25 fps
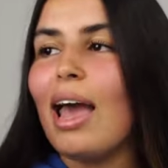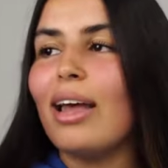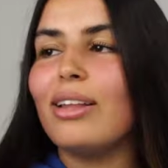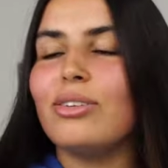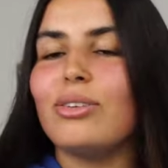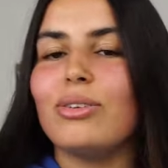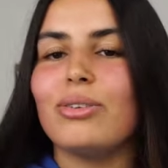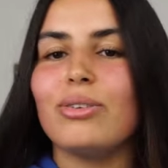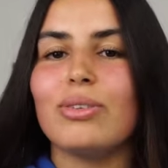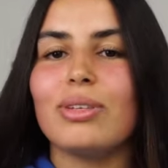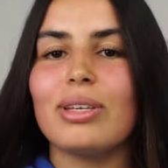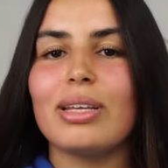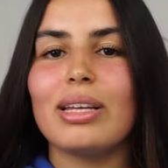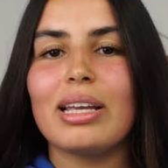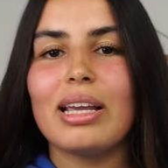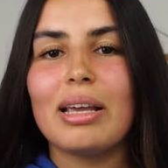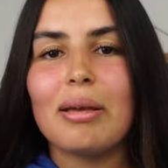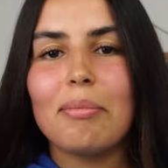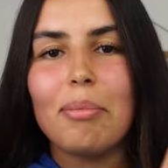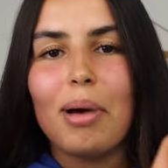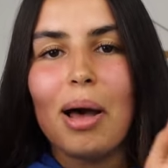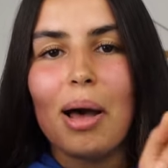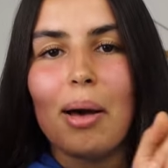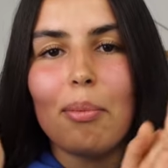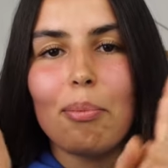and the city,
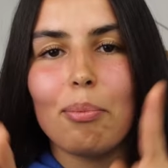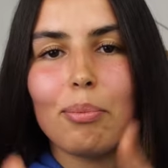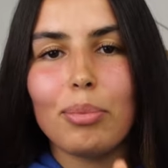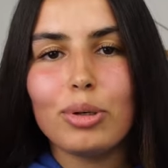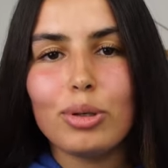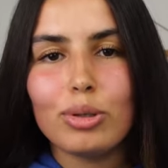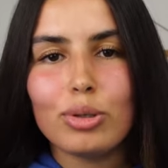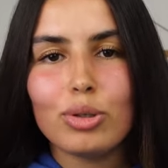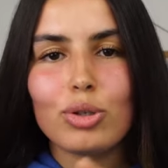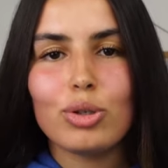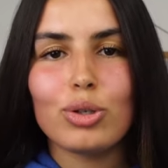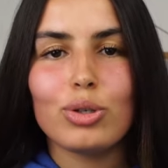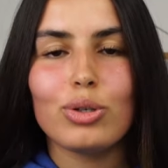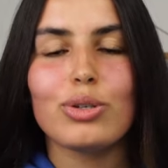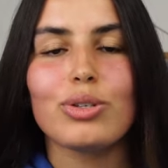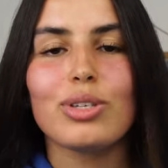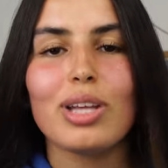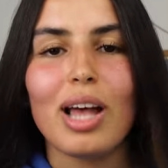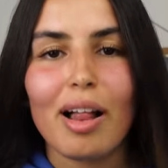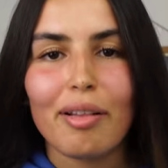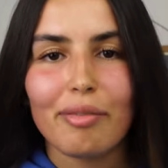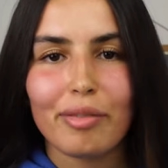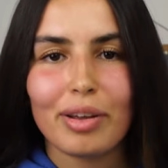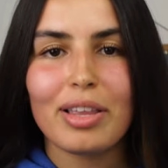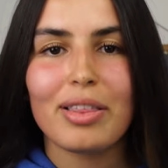but put
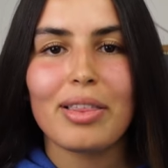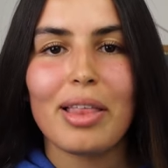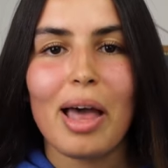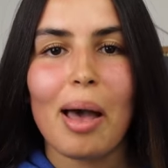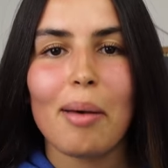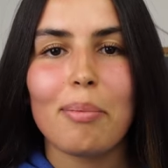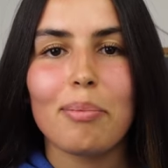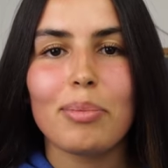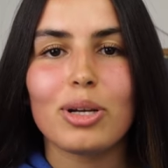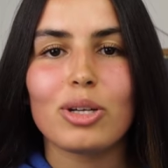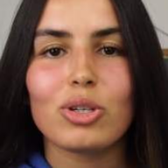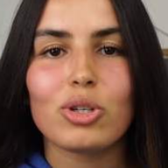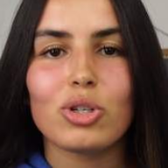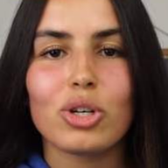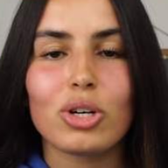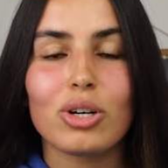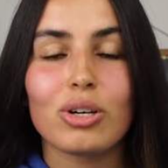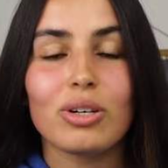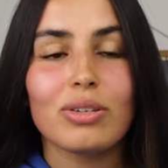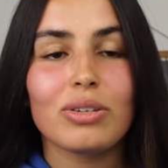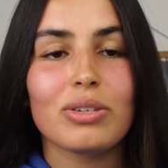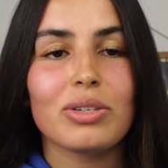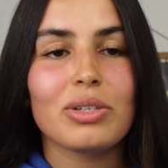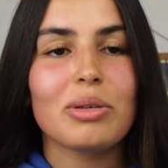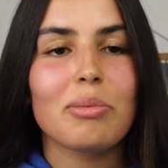yourself in that
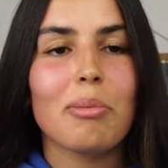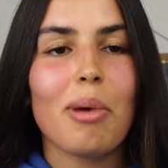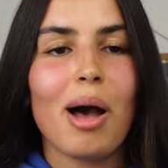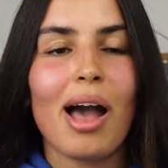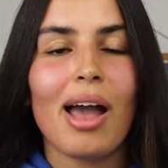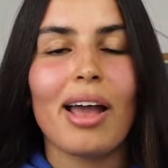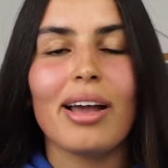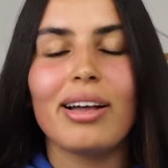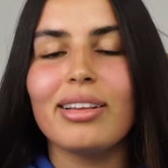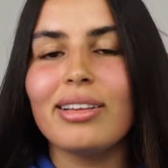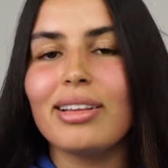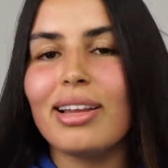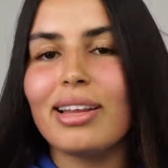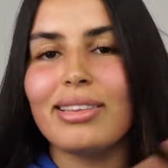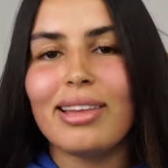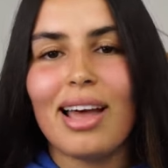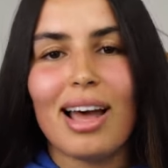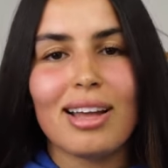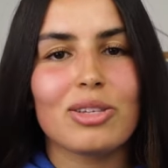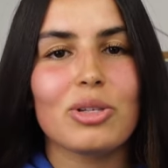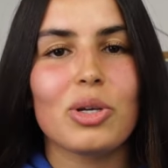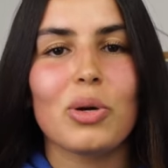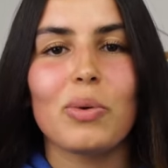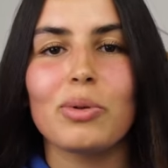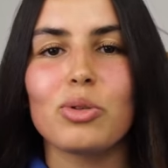picture, smile,
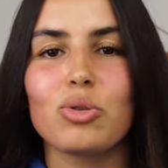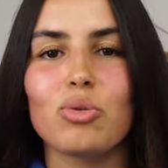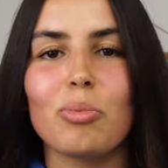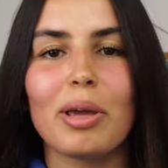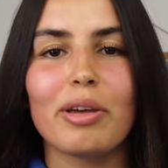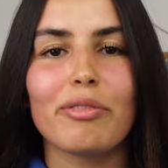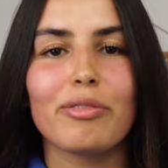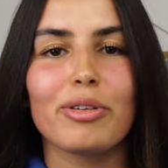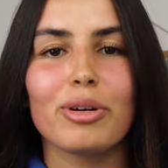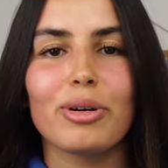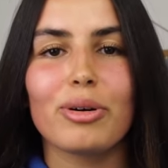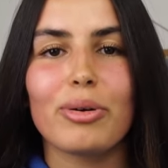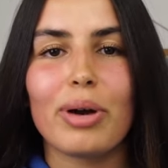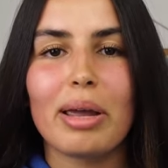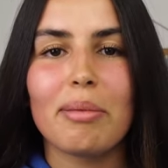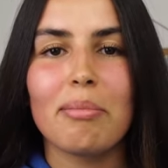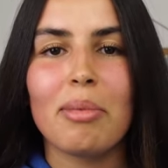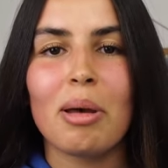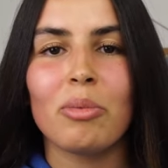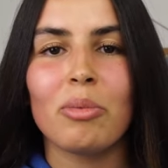that's going to make for a great